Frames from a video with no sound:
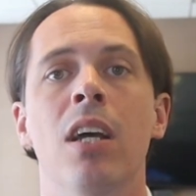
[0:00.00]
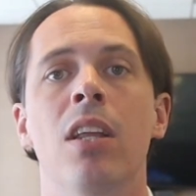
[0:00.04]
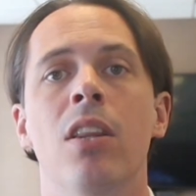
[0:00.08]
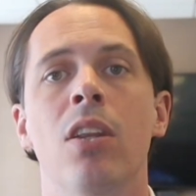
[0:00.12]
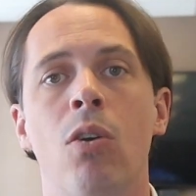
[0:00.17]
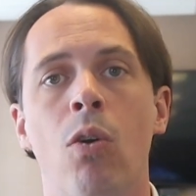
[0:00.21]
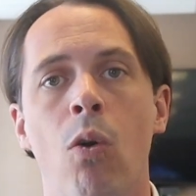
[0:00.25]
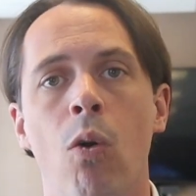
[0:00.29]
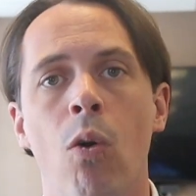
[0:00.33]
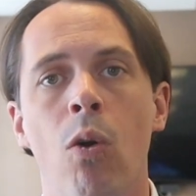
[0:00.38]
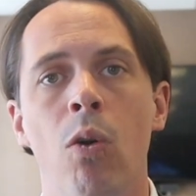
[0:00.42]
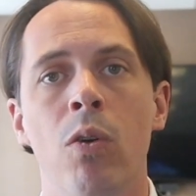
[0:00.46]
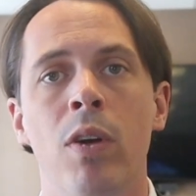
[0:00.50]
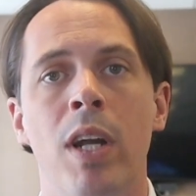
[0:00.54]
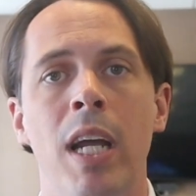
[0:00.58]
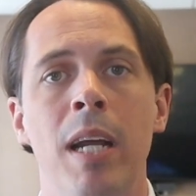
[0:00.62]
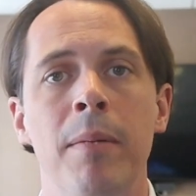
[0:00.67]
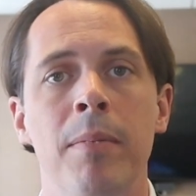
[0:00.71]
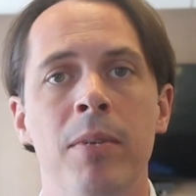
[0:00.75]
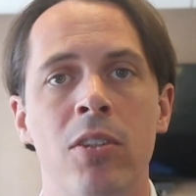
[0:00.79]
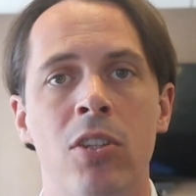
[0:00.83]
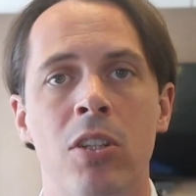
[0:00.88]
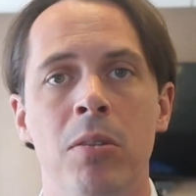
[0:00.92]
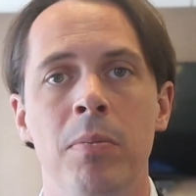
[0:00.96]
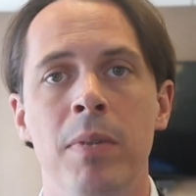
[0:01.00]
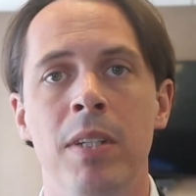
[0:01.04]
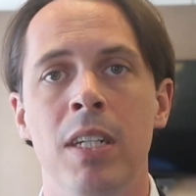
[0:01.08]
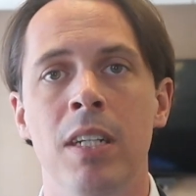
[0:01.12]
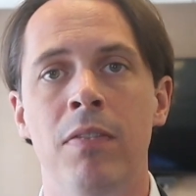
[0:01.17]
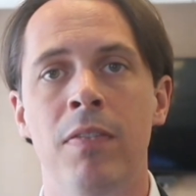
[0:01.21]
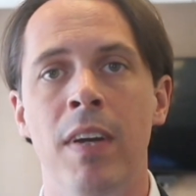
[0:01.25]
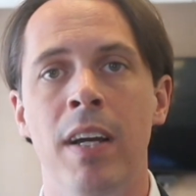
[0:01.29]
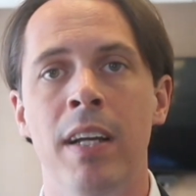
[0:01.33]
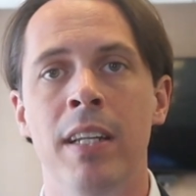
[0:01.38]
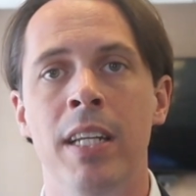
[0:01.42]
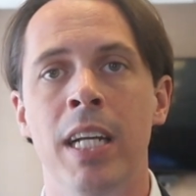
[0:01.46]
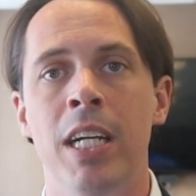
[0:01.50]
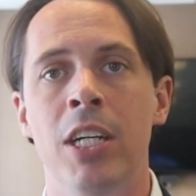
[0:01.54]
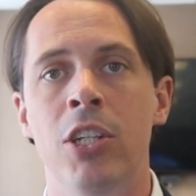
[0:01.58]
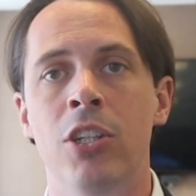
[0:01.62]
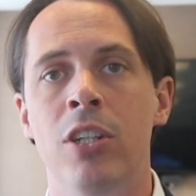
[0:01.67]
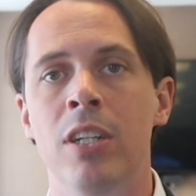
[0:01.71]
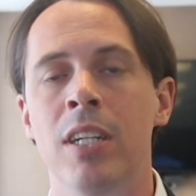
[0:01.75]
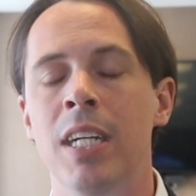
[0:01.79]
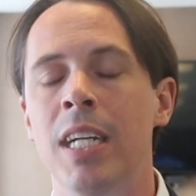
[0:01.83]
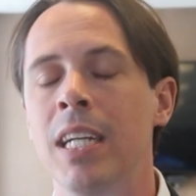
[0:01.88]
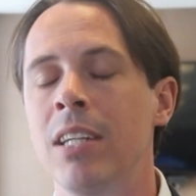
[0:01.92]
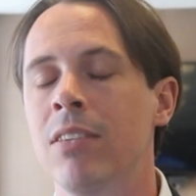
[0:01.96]
the Coral Gables Community
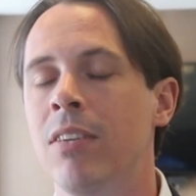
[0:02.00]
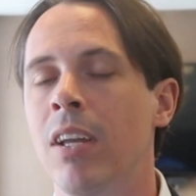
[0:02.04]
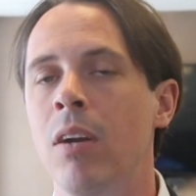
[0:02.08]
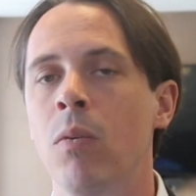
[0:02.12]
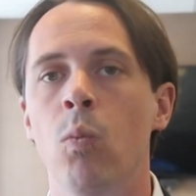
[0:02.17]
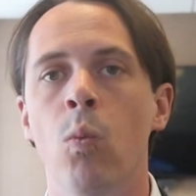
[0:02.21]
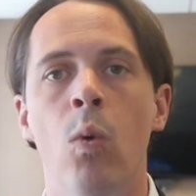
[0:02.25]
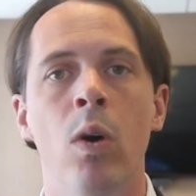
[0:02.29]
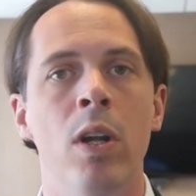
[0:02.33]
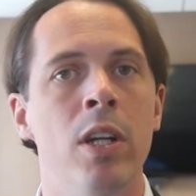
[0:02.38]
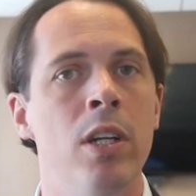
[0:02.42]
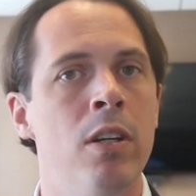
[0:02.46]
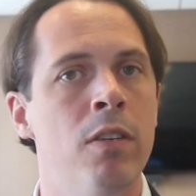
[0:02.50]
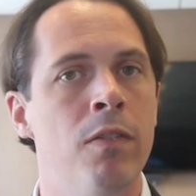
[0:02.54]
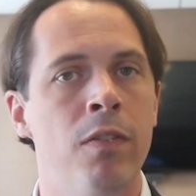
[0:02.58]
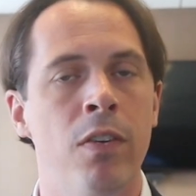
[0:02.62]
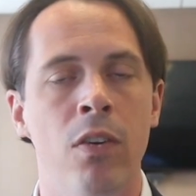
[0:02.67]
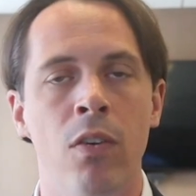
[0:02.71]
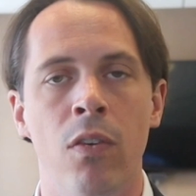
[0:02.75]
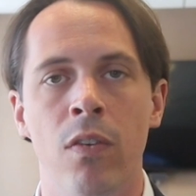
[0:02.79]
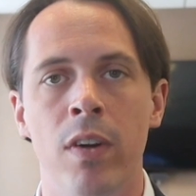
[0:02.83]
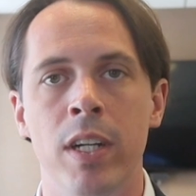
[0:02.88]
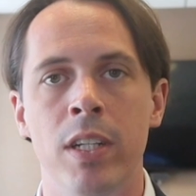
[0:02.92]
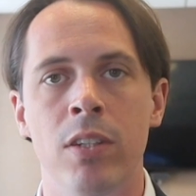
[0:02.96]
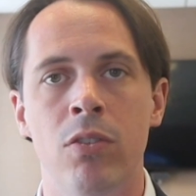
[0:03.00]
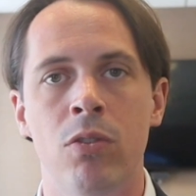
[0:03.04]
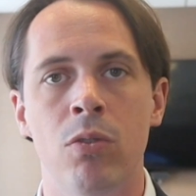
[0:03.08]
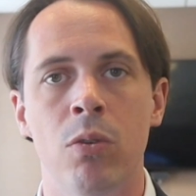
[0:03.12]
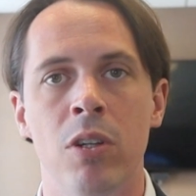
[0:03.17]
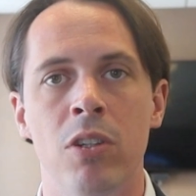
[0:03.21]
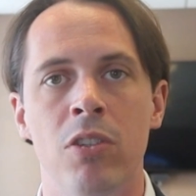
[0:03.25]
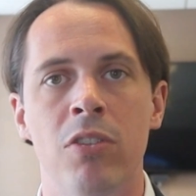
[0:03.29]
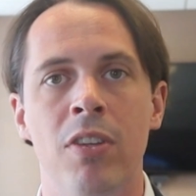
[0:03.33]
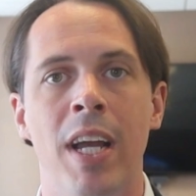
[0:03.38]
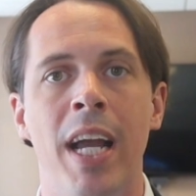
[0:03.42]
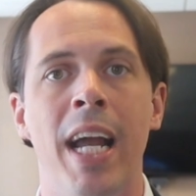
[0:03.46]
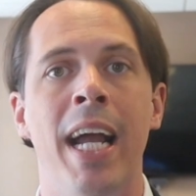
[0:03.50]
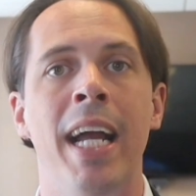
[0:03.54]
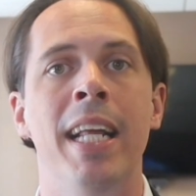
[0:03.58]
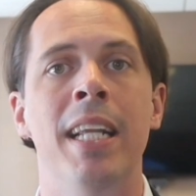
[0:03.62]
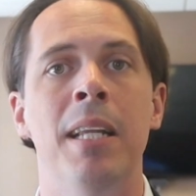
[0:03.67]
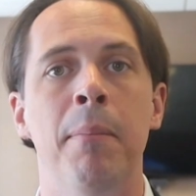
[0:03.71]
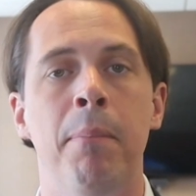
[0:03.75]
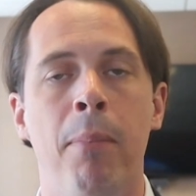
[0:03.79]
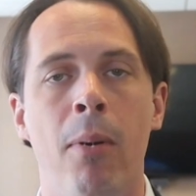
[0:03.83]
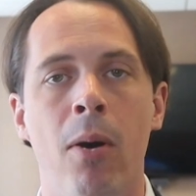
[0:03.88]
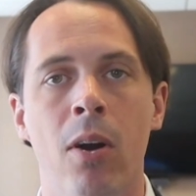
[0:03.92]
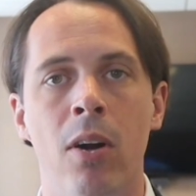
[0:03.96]
Foundation is a wonderful resource
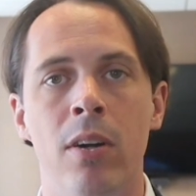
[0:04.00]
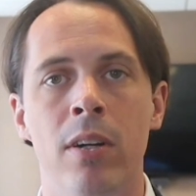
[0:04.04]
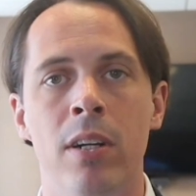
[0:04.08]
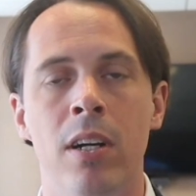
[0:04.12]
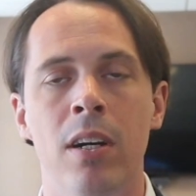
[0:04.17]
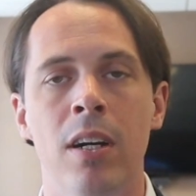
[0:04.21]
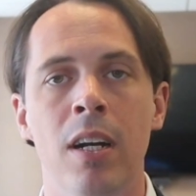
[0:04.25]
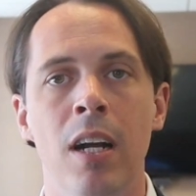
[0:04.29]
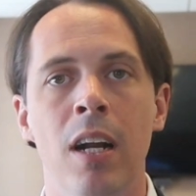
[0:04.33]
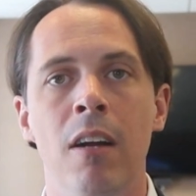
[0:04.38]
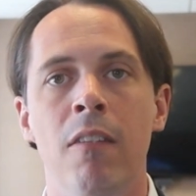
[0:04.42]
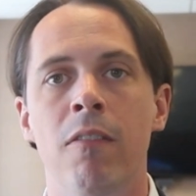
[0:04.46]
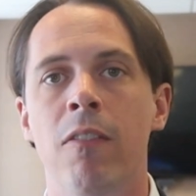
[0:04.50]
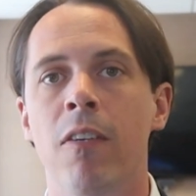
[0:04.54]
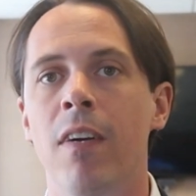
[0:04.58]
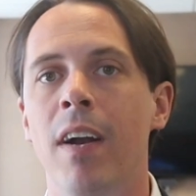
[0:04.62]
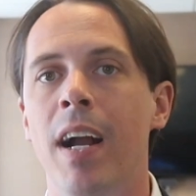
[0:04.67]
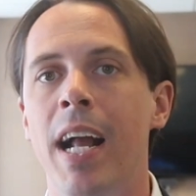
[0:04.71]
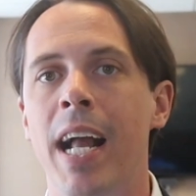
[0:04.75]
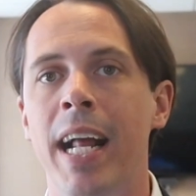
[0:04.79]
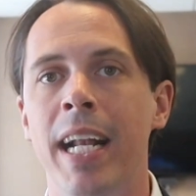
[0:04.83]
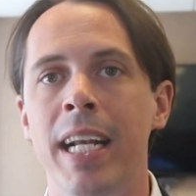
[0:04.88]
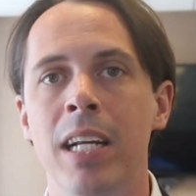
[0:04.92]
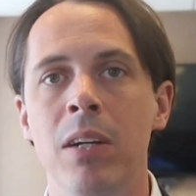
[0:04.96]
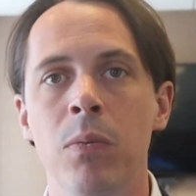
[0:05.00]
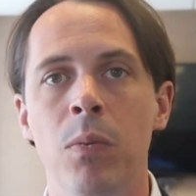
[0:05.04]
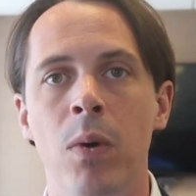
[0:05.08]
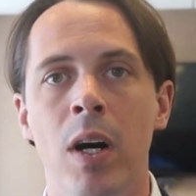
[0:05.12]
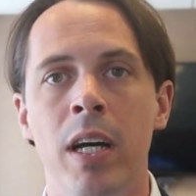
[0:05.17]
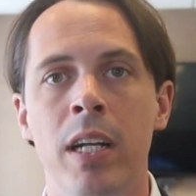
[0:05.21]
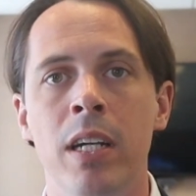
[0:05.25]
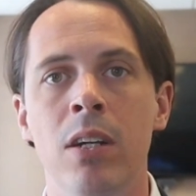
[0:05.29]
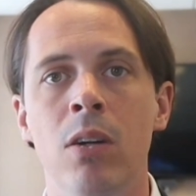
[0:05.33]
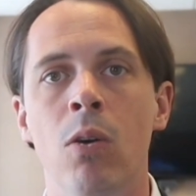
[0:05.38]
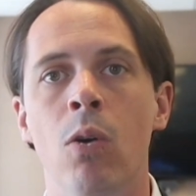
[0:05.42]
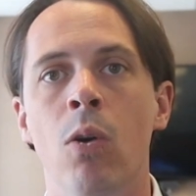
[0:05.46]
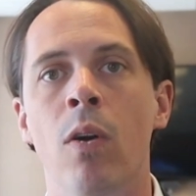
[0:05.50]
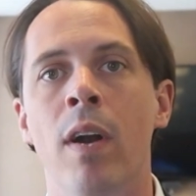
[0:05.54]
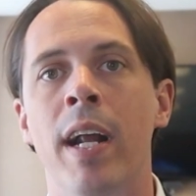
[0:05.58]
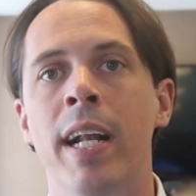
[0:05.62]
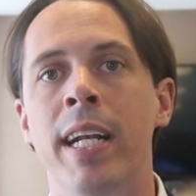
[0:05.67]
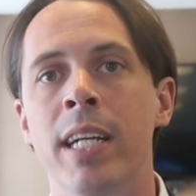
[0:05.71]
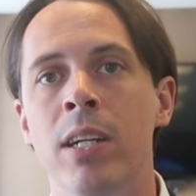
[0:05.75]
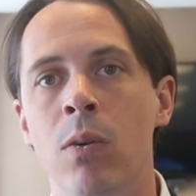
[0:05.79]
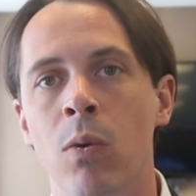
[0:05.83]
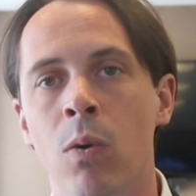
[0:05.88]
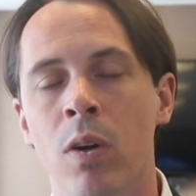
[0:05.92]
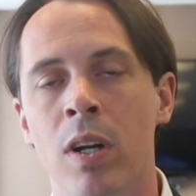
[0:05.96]
and a partner for anyone or
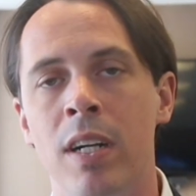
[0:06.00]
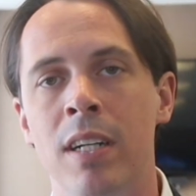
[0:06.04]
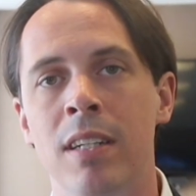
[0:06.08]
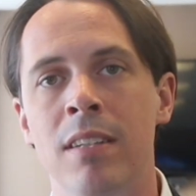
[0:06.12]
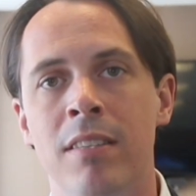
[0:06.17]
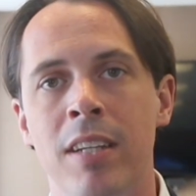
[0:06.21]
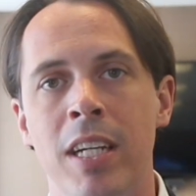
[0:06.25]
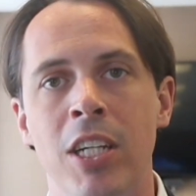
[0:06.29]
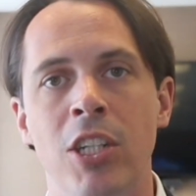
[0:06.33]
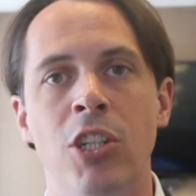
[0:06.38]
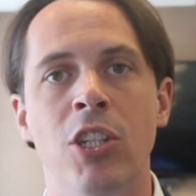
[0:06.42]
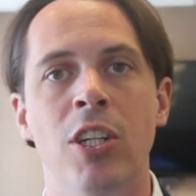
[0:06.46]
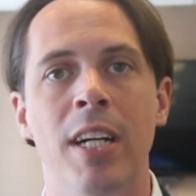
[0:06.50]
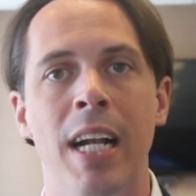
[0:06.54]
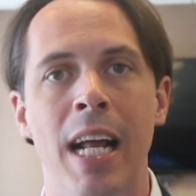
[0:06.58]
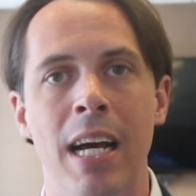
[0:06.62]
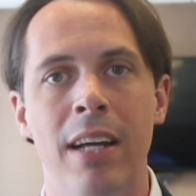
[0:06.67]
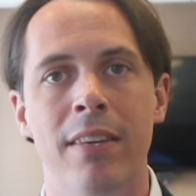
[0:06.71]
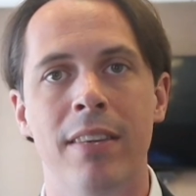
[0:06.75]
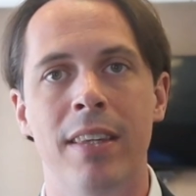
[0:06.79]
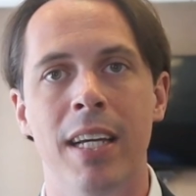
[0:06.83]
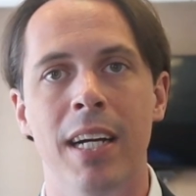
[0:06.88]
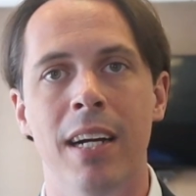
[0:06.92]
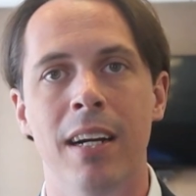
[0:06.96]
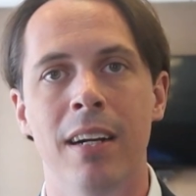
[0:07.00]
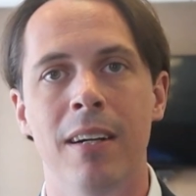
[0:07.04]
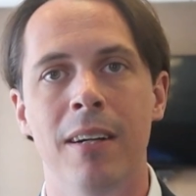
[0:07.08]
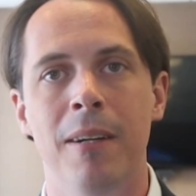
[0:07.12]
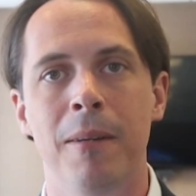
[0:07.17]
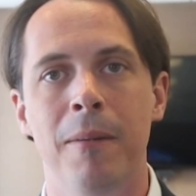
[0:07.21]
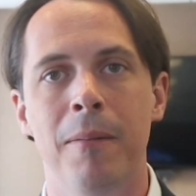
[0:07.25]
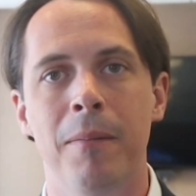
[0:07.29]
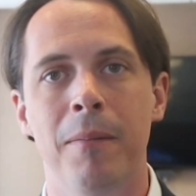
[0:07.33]
any organization out there.